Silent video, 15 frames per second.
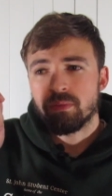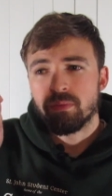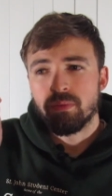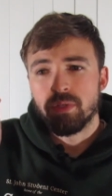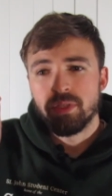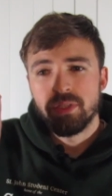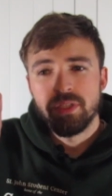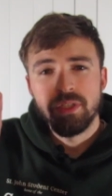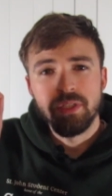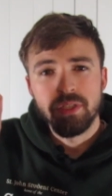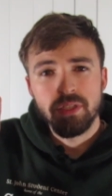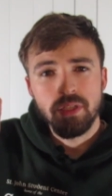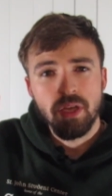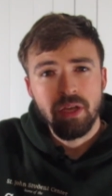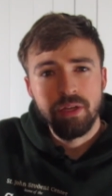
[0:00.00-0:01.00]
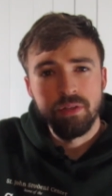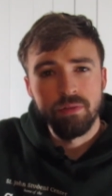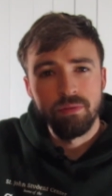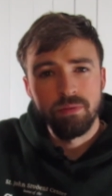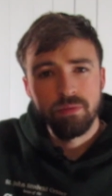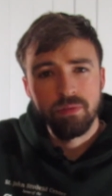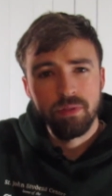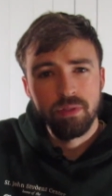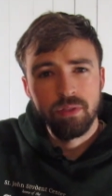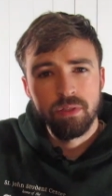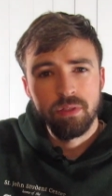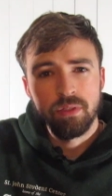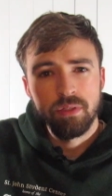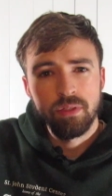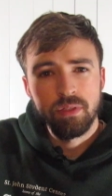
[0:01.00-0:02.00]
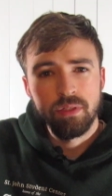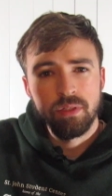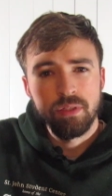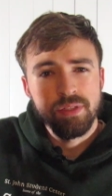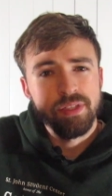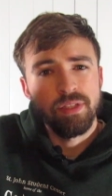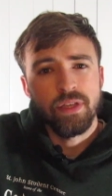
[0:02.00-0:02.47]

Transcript: what is it a sign of? It's a